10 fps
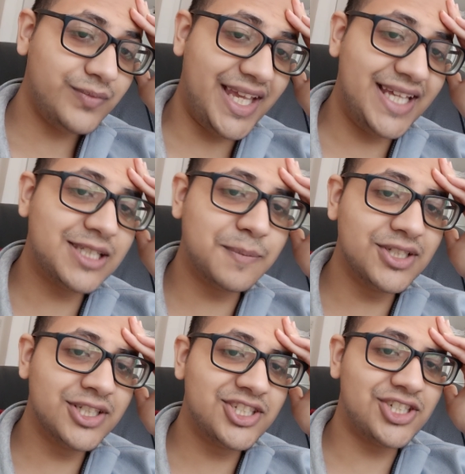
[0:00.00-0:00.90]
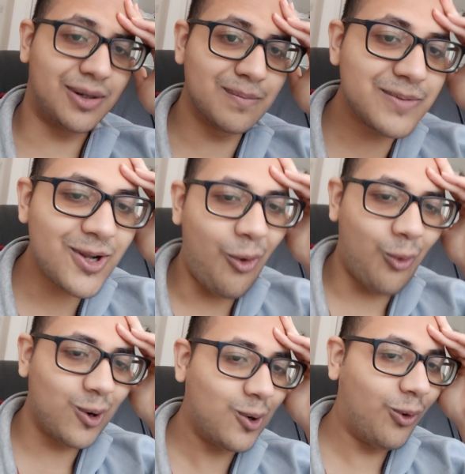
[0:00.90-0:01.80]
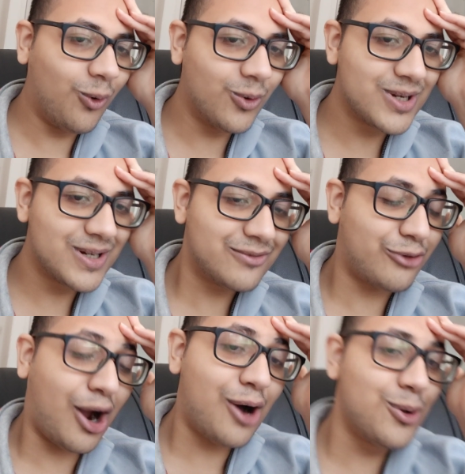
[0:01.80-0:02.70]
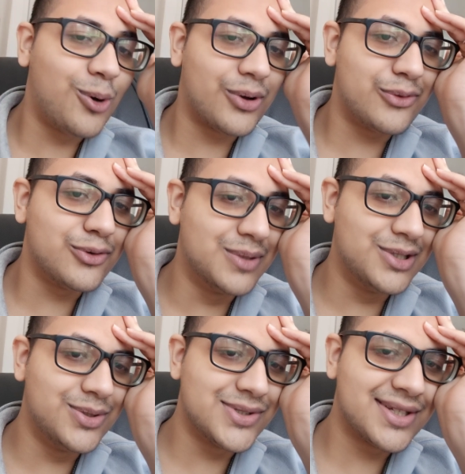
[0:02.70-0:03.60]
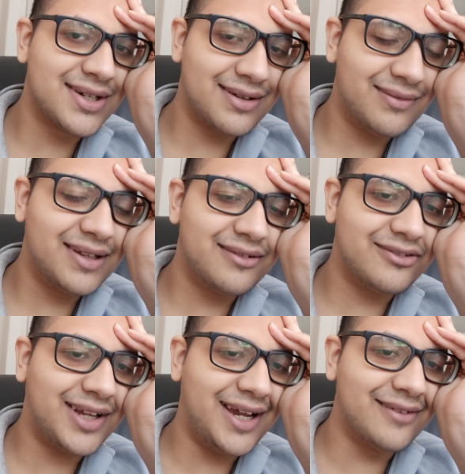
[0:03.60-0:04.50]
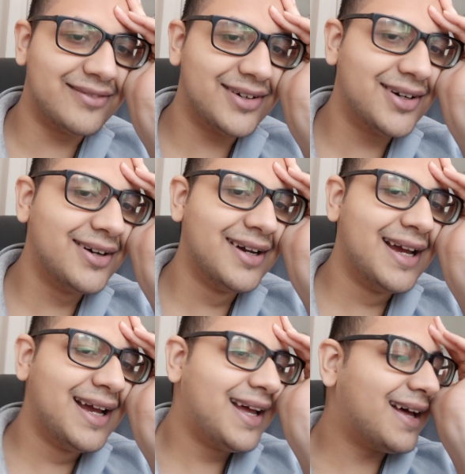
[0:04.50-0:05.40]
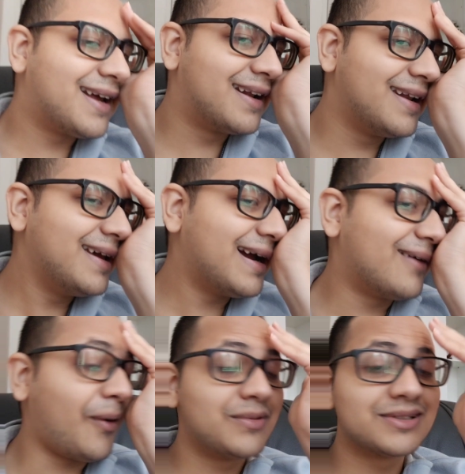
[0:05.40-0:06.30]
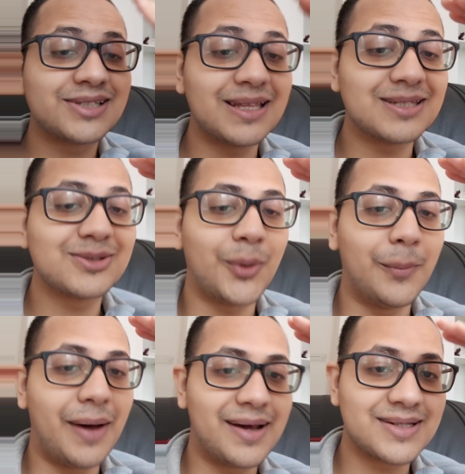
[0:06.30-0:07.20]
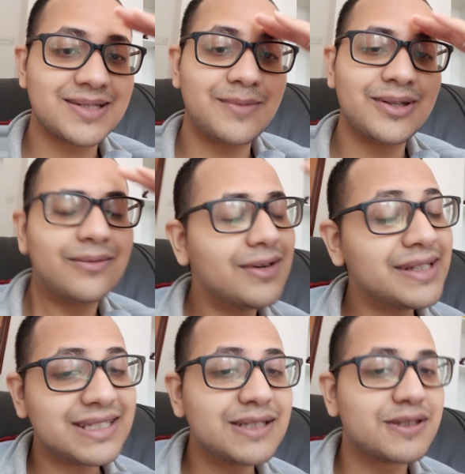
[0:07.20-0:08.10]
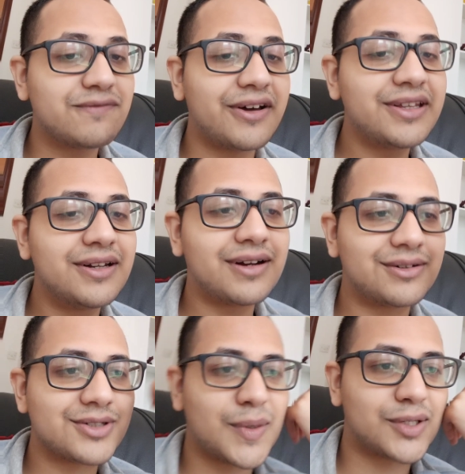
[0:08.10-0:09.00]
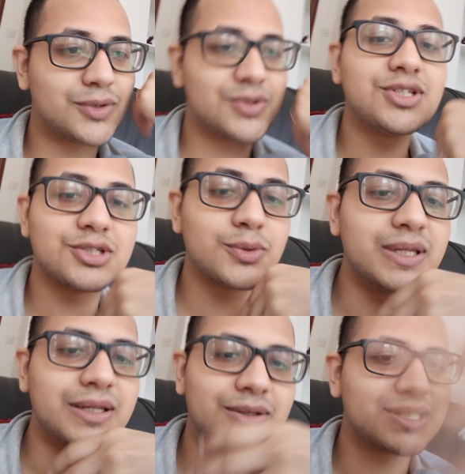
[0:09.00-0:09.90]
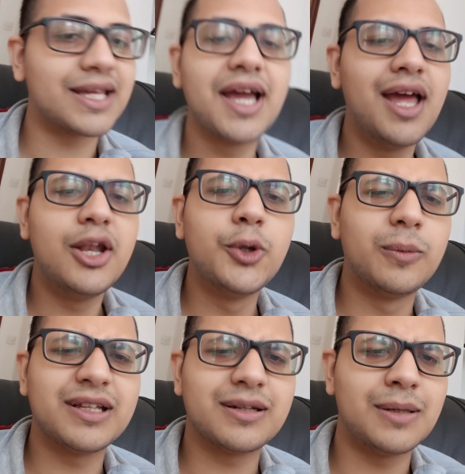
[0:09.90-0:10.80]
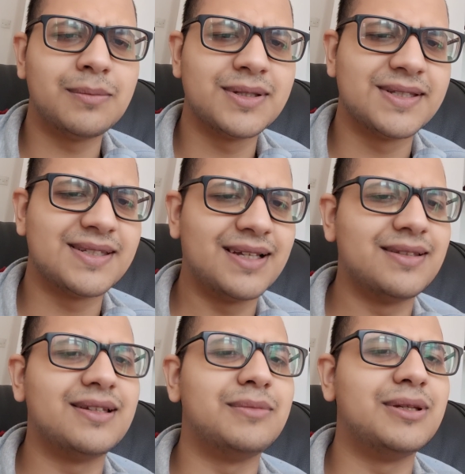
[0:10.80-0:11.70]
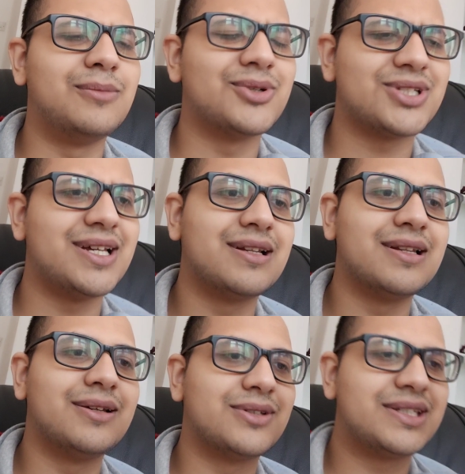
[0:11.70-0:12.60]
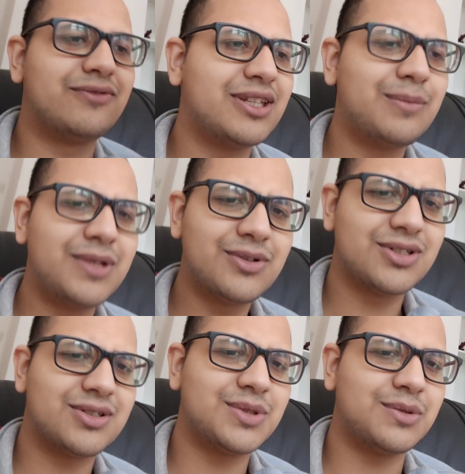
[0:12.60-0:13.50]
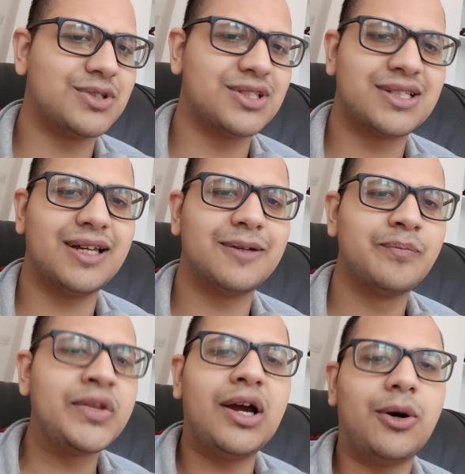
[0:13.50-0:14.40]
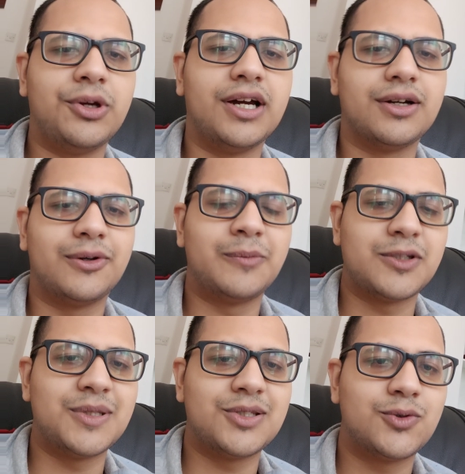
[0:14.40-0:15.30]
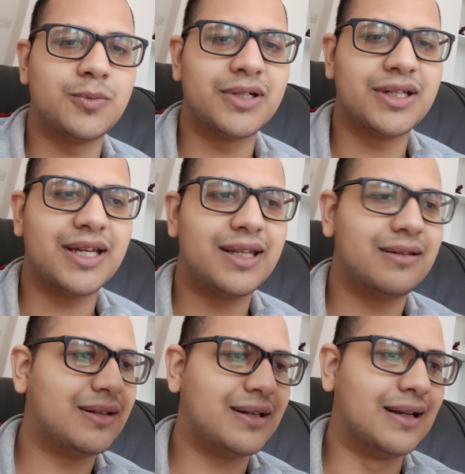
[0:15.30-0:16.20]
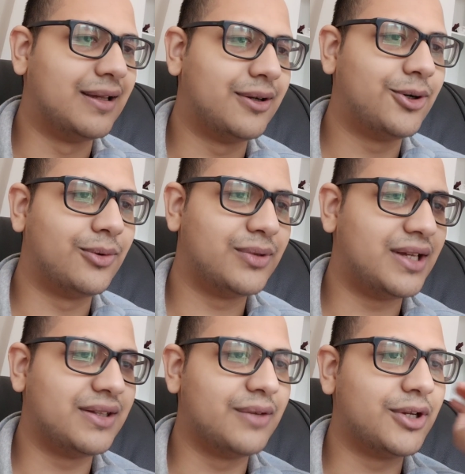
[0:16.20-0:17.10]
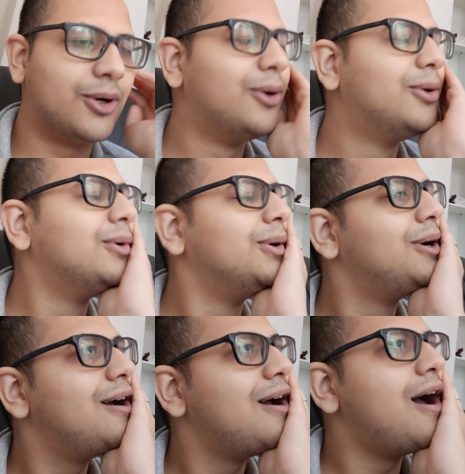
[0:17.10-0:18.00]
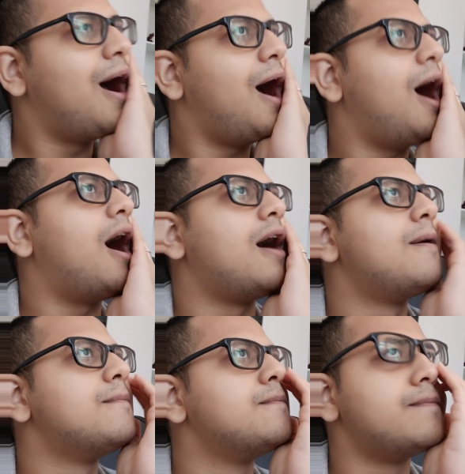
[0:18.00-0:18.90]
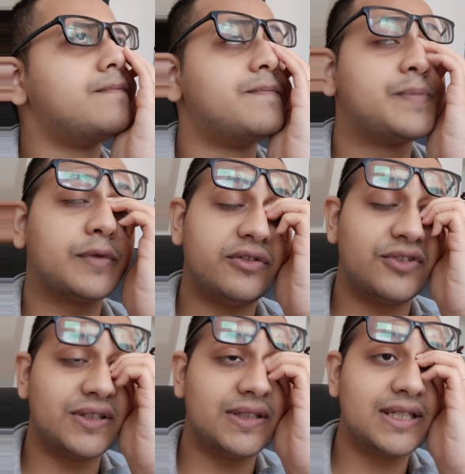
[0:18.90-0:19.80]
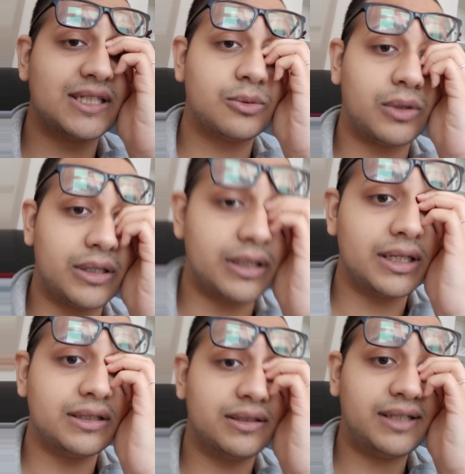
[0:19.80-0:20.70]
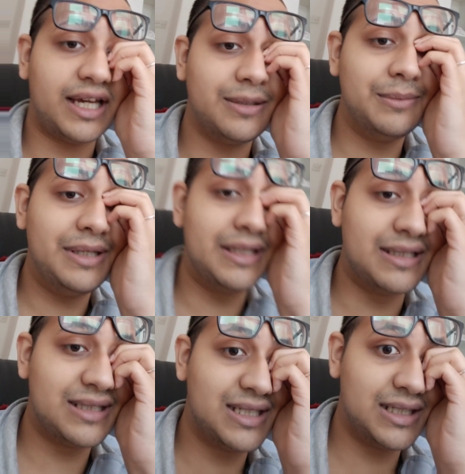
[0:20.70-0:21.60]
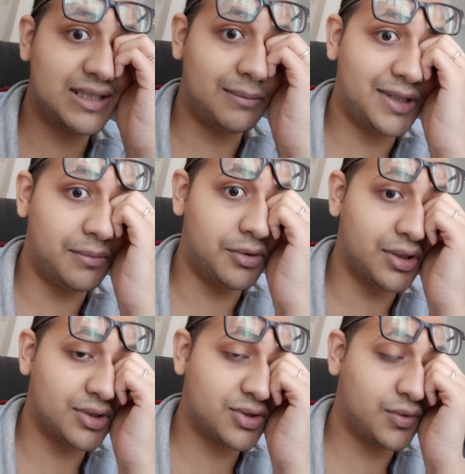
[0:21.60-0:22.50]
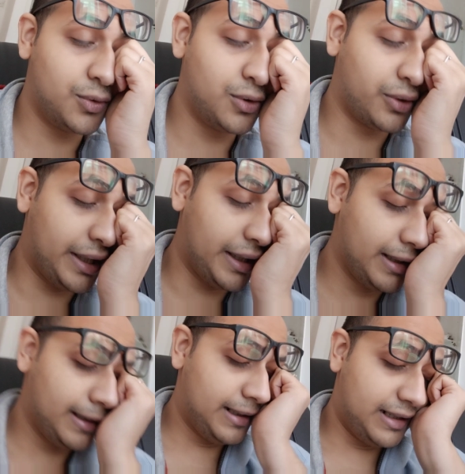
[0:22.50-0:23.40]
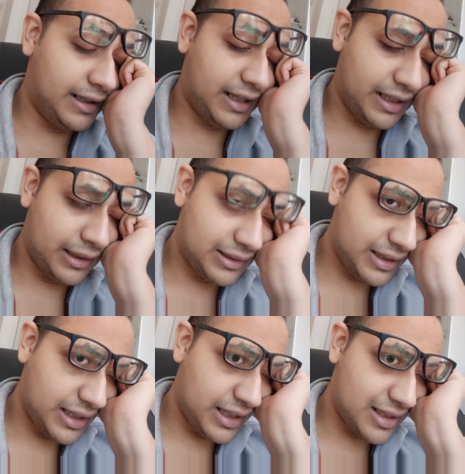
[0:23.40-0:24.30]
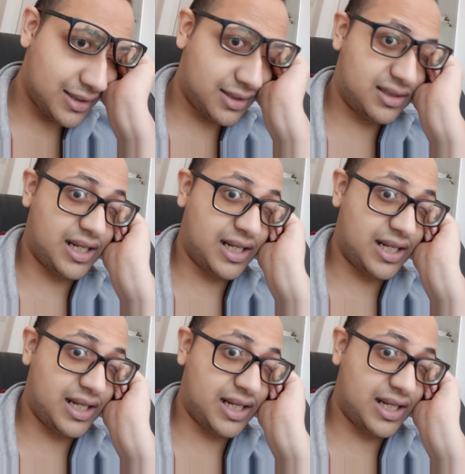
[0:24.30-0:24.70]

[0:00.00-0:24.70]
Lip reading: it's been jumped all along. For how long have you been using it? And I'm like, forever. And like, I'm just like so embarrassed about that. But it's funny in retrospect, just to me, because like nobody remembers this other than me, most likely. Because for them, they were just like, oh yeah, Gupta's being stupid again. And like, oh yeah, there we go. For this one, right? The time is it's sometime during school. Okay, 9th, 8th,